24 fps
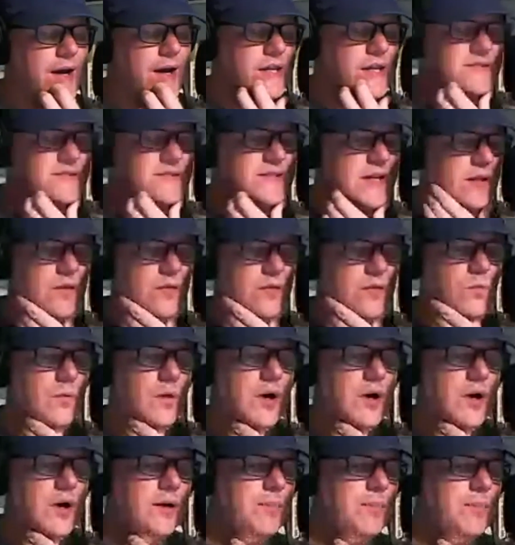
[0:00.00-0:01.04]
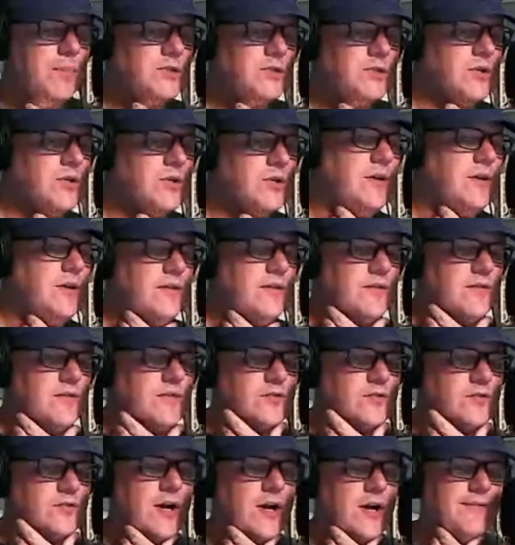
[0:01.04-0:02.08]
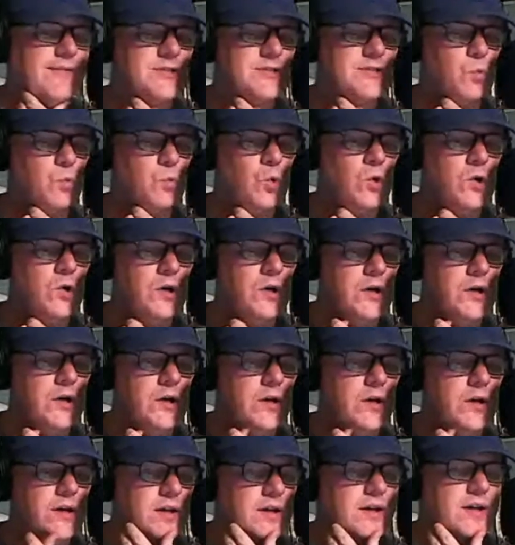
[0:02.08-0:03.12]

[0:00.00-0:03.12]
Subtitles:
second pitcher is Travis Wood,